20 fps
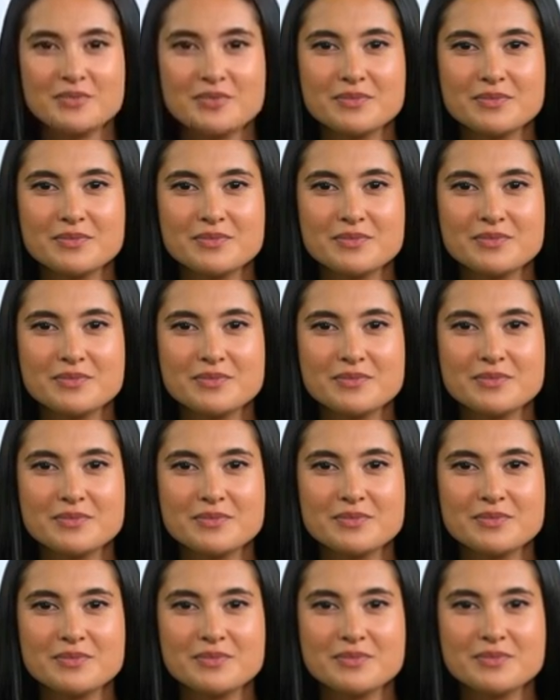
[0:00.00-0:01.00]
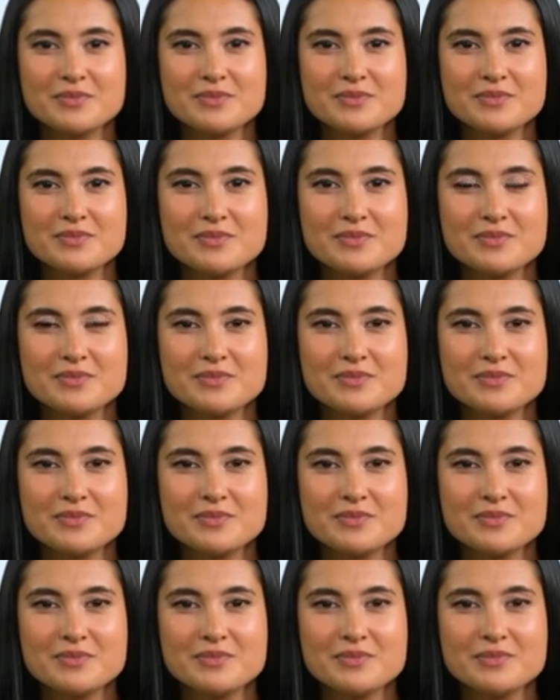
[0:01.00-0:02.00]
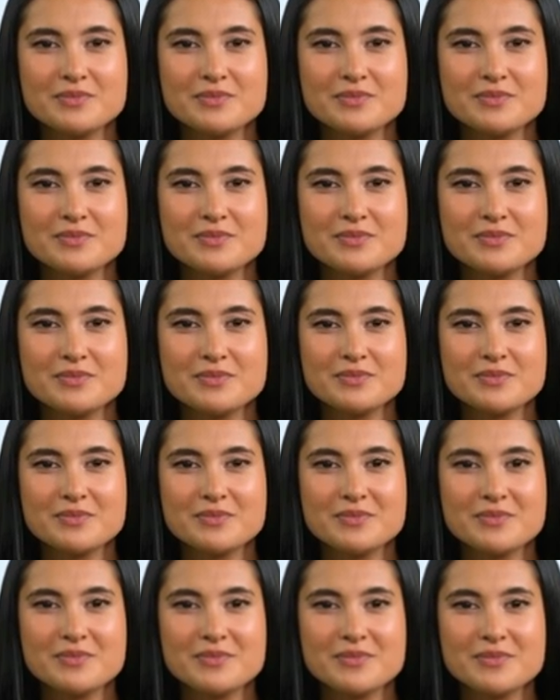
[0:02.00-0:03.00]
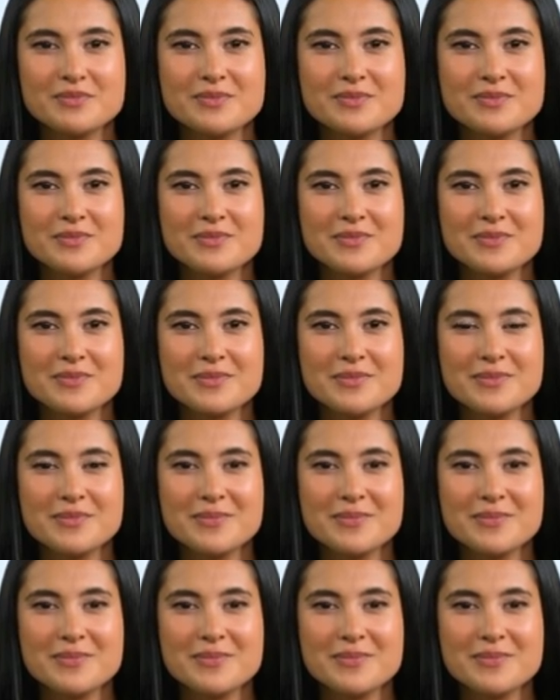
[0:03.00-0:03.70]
Nothing is said.